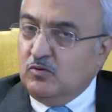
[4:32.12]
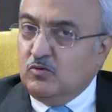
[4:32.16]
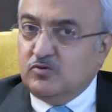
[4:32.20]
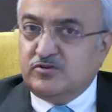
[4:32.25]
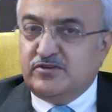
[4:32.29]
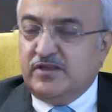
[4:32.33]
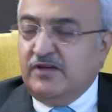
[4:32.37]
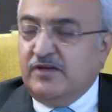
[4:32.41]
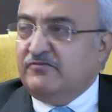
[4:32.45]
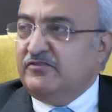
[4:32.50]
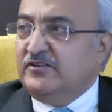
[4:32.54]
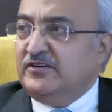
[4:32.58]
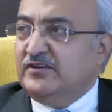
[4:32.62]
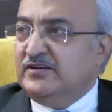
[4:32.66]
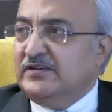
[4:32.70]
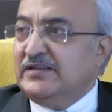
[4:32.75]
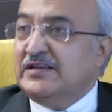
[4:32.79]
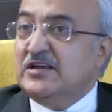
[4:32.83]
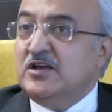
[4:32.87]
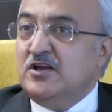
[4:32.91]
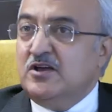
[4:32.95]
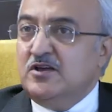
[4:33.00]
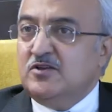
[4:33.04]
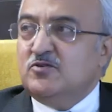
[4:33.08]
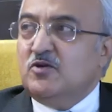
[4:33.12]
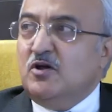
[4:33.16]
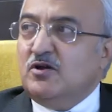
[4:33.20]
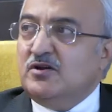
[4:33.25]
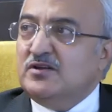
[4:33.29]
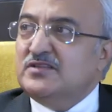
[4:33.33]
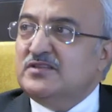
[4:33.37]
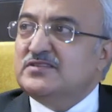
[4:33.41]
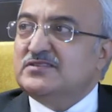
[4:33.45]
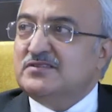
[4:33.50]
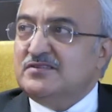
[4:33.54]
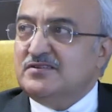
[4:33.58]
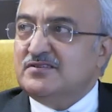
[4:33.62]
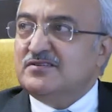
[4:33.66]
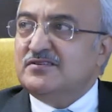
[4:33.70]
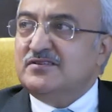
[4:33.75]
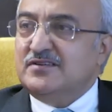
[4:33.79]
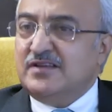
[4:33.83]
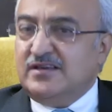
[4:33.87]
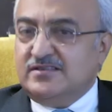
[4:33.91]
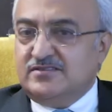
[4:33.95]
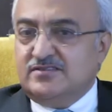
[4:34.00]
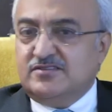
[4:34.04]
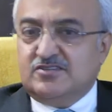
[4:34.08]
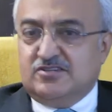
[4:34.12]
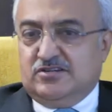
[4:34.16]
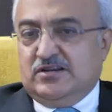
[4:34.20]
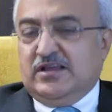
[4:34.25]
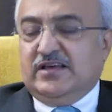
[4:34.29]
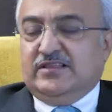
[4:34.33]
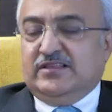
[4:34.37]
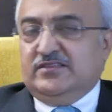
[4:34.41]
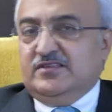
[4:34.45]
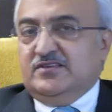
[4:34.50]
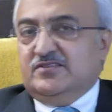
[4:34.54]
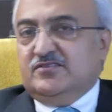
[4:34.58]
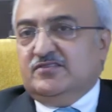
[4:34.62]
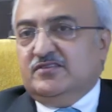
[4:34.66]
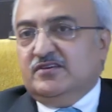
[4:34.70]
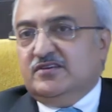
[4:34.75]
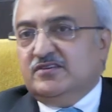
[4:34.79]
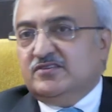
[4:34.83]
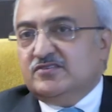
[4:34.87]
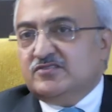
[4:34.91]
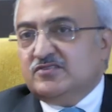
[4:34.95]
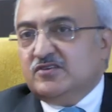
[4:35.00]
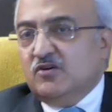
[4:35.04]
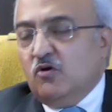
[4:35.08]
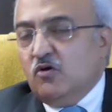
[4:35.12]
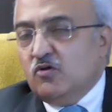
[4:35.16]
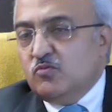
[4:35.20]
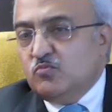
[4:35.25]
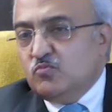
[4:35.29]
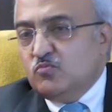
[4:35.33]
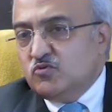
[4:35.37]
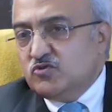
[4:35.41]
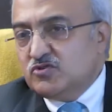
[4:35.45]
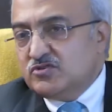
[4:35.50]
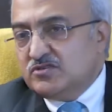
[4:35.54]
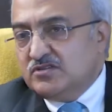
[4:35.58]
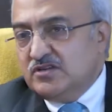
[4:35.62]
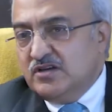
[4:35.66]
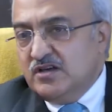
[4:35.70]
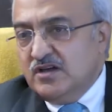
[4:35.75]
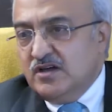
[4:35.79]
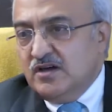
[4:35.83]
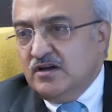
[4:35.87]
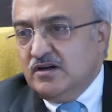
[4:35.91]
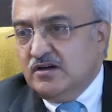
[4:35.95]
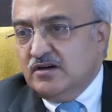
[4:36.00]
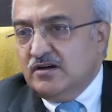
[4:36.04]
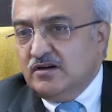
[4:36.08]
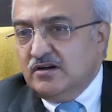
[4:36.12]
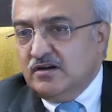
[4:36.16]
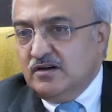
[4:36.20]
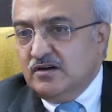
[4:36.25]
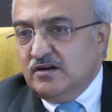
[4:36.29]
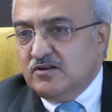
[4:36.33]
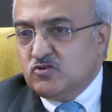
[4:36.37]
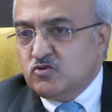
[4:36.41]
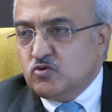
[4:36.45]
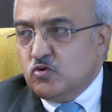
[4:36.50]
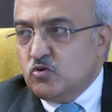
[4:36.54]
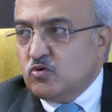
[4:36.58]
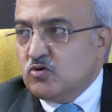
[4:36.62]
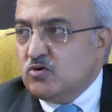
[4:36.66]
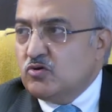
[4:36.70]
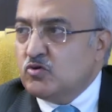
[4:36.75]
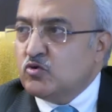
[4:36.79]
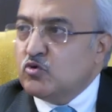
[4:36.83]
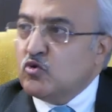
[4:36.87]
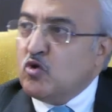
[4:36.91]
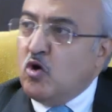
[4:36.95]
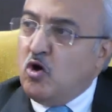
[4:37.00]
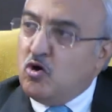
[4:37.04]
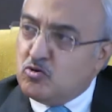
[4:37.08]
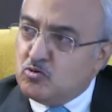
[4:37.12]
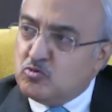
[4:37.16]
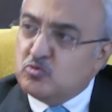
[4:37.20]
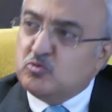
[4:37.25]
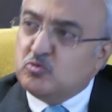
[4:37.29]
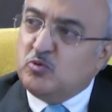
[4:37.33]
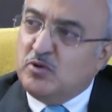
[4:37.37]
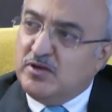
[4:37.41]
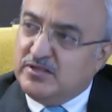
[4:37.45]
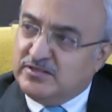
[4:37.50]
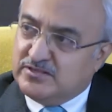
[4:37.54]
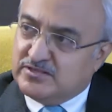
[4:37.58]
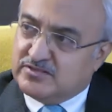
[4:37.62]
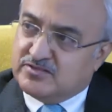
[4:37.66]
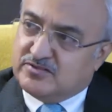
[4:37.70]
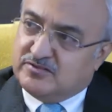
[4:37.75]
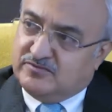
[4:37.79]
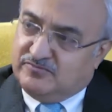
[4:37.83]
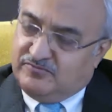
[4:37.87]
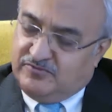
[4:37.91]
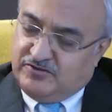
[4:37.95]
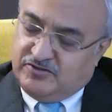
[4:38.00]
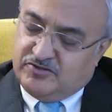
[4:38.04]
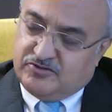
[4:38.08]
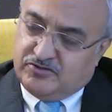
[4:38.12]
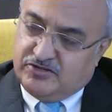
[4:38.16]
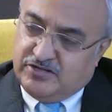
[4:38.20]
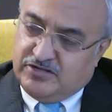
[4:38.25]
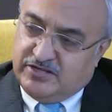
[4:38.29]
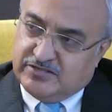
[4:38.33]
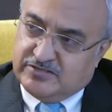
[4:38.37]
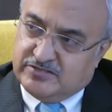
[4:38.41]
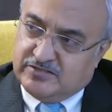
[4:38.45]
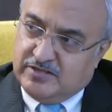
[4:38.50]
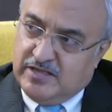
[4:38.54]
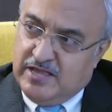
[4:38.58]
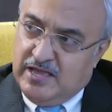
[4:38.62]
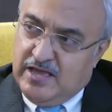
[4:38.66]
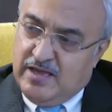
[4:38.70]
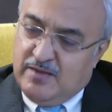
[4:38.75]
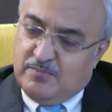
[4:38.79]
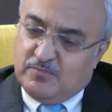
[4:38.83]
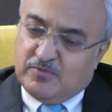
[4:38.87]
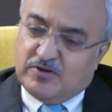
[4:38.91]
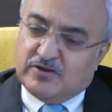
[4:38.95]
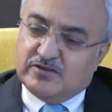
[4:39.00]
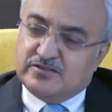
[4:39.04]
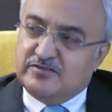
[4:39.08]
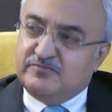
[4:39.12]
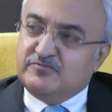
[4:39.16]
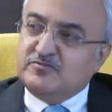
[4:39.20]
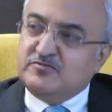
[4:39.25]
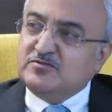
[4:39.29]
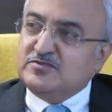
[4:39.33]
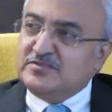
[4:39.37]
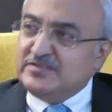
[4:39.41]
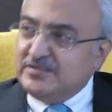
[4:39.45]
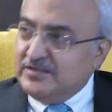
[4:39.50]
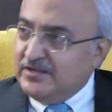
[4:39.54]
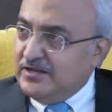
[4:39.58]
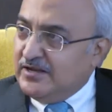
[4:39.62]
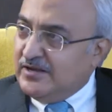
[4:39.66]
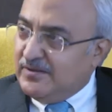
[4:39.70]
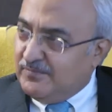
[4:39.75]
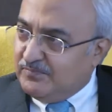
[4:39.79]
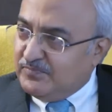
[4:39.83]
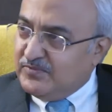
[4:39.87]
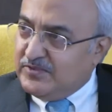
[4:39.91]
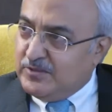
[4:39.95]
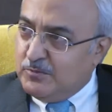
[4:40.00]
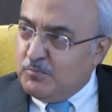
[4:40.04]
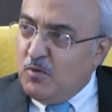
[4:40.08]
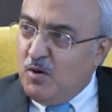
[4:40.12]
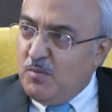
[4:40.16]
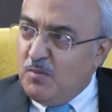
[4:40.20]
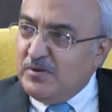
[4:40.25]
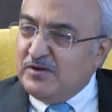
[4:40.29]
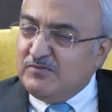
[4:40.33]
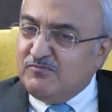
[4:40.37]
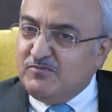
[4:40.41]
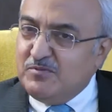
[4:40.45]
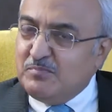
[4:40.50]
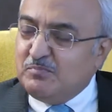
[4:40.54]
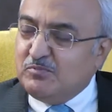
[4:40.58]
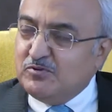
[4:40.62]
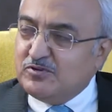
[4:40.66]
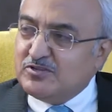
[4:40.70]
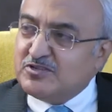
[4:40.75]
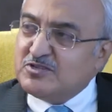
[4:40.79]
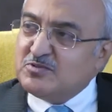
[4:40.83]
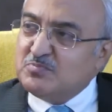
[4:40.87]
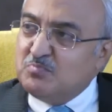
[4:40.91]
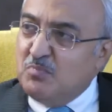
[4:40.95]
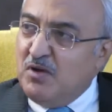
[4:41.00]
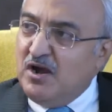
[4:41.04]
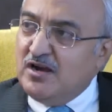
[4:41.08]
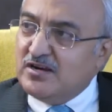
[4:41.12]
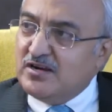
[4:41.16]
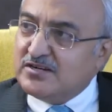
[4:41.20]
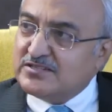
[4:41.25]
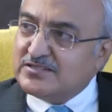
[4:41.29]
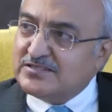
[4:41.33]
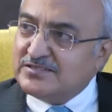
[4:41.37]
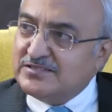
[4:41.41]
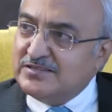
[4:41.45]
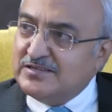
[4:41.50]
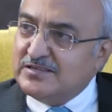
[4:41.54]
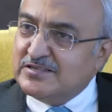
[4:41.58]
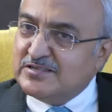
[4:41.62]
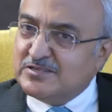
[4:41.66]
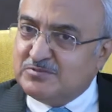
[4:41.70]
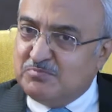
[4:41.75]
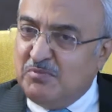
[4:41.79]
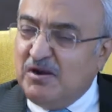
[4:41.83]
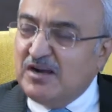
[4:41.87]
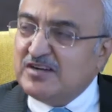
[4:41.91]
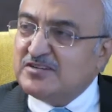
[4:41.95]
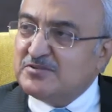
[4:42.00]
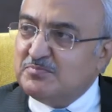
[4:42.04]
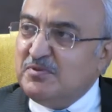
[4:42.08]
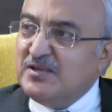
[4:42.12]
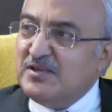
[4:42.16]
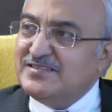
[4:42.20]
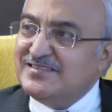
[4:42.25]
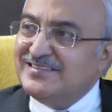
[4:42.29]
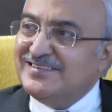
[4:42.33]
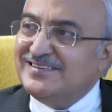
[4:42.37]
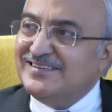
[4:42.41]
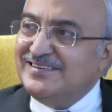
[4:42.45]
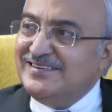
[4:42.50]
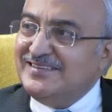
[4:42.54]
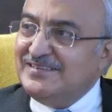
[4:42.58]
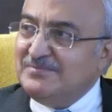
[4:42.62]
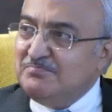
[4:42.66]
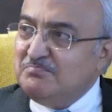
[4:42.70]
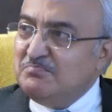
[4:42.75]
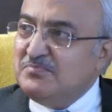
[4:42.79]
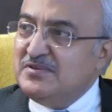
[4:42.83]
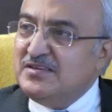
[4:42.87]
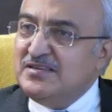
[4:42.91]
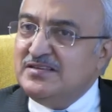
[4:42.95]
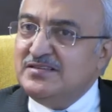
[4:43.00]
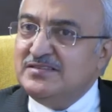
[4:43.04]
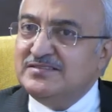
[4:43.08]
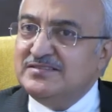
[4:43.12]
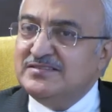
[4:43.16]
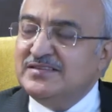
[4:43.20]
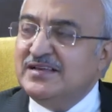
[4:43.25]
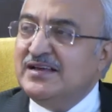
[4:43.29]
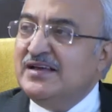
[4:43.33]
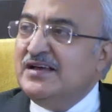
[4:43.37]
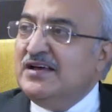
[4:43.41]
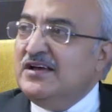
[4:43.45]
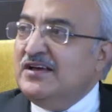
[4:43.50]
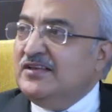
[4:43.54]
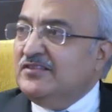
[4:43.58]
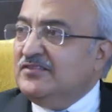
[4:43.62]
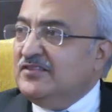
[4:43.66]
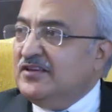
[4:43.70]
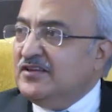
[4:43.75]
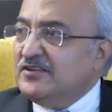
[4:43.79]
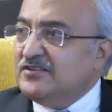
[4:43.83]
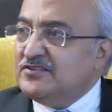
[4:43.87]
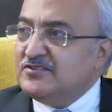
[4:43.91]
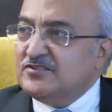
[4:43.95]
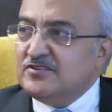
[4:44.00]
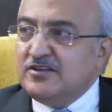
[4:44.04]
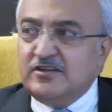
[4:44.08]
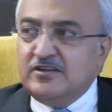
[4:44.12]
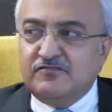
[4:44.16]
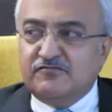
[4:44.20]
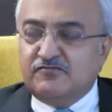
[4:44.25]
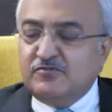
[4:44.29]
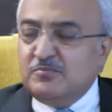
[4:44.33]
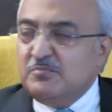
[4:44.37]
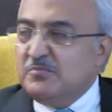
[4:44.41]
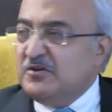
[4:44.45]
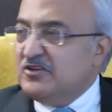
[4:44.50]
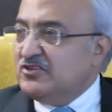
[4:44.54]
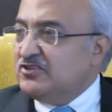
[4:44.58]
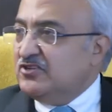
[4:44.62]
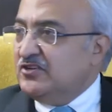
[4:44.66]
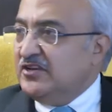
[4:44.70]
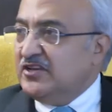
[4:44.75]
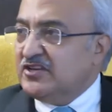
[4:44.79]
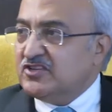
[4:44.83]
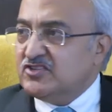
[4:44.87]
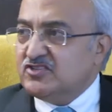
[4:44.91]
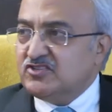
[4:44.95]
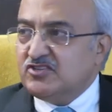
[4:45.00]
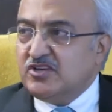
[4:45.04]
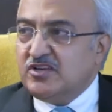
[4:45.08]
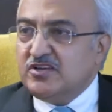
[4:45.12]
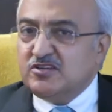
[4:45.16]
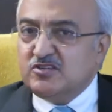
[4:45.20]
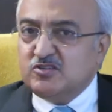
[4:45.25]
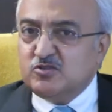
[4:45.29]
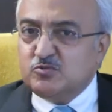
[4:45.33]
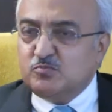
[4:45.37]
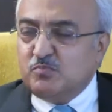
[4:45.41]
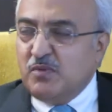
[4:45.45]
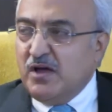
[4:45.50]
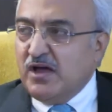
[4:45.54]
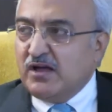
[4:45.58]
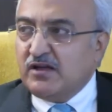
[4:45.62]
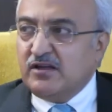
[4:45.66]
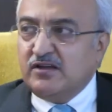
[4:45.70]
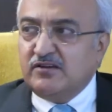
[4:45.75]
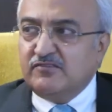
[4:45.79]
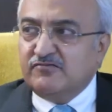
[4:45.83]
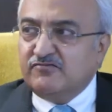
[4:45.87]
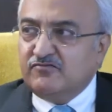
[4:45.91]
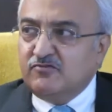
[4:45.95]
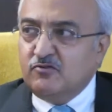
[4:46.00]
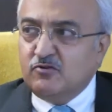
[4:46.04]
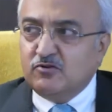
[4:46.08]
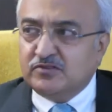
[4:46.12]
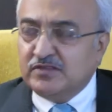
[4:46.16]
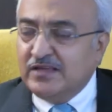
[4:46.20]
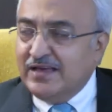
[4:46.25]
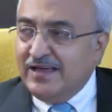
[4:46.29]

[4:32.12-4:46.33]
oh, definitely. Not only synchronization. I think there is almost uh, a total congruence of interests because if you see, the moment we put smarts, smarts basically means mm-hmm. there is information exchange back and forth.